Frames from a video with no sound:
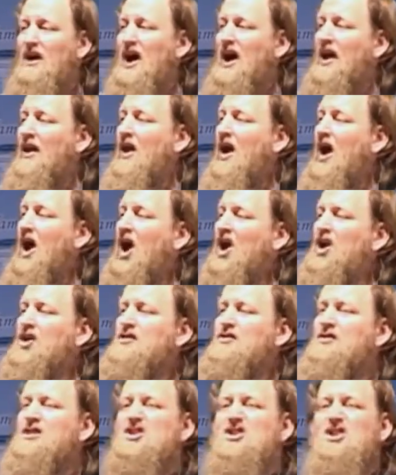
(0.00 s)
and
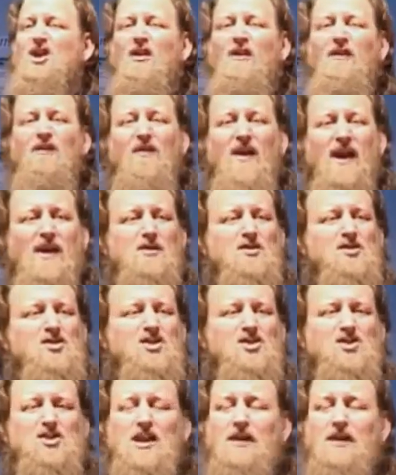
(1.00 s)
hundreds of thousands,